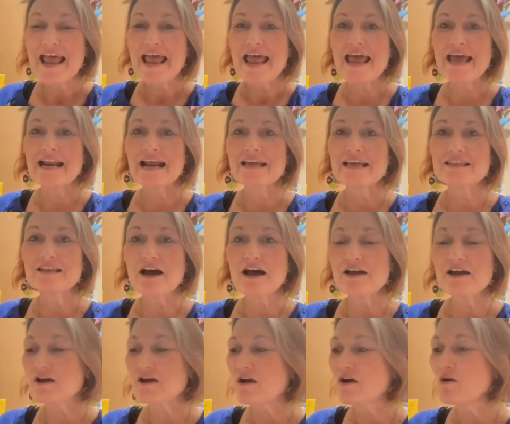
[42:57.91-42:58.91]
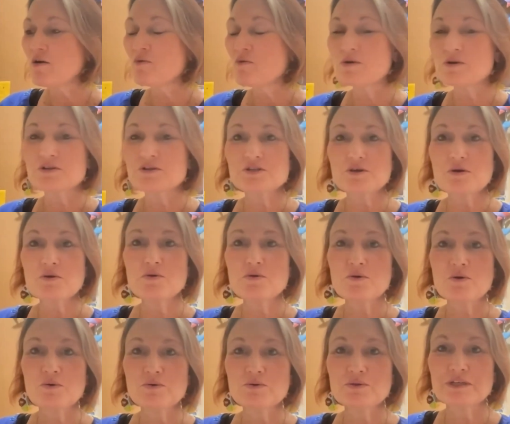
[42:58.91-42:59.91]
And I thought, oh, we're so
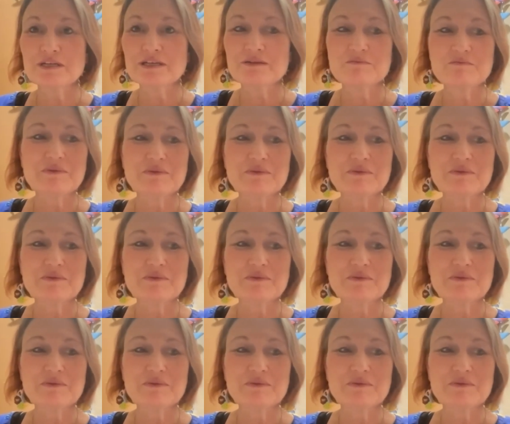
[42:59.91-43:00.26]
golden,